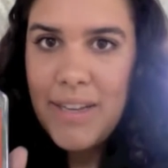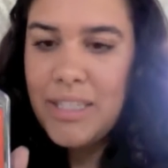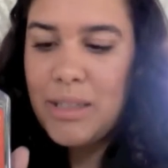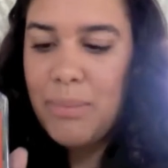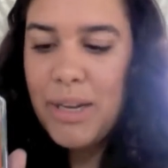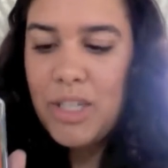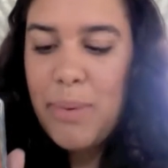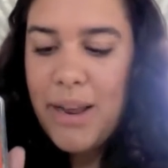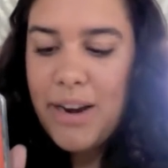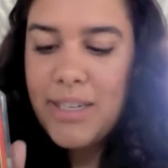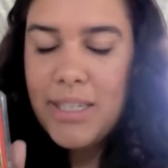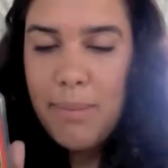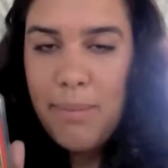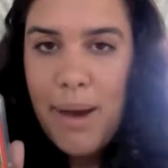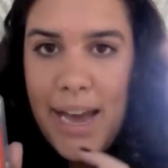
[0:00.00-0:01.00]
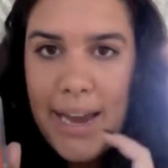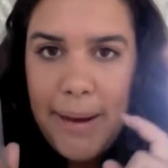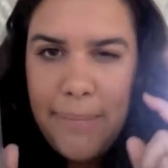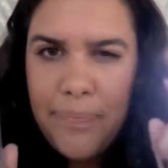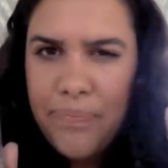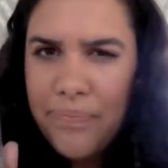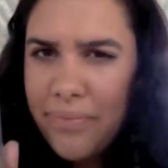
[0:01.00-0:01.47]
It's much better to
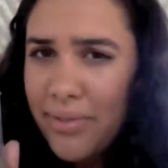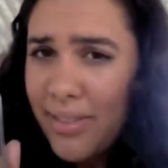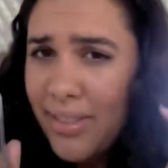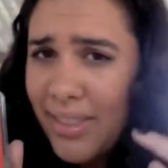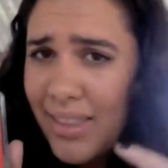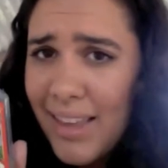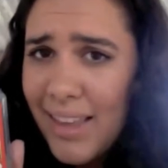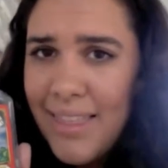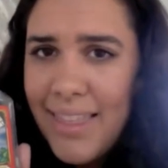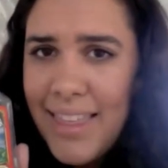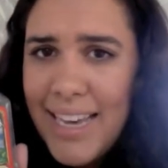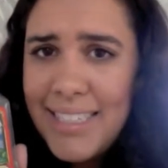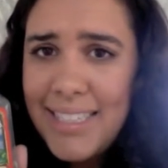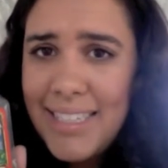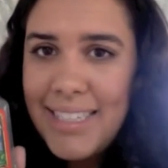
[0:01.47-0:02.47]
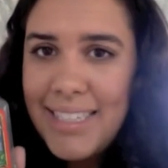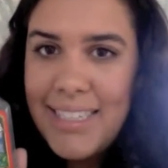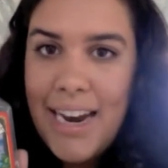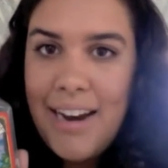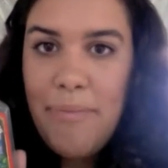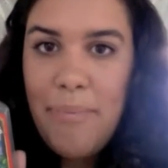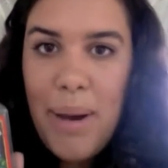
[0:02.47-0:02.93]
buy this
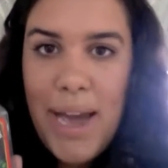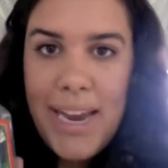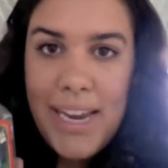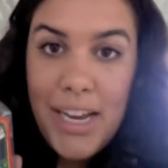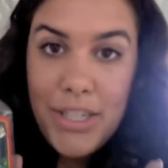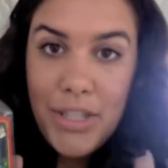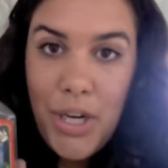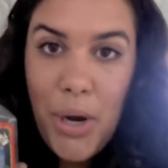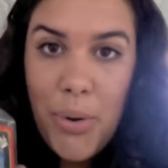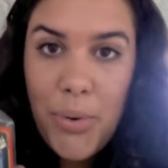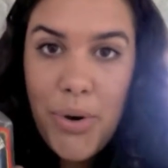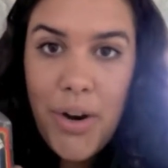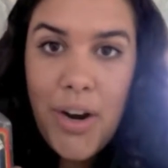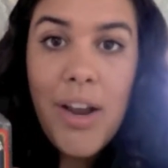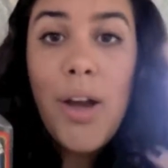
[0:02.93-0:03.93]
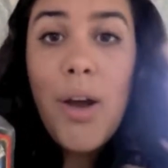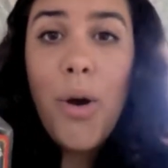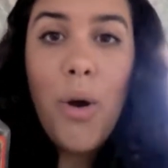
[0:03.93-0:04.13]
instead of buying a toner